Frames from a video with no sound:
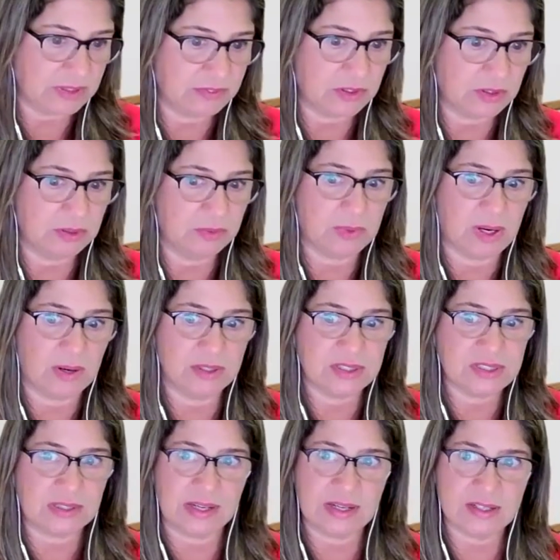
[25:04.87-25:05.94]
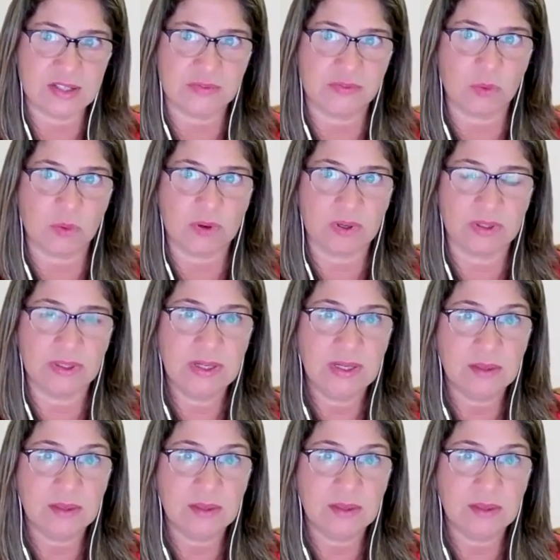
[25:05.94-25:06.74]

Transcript: very well utilized for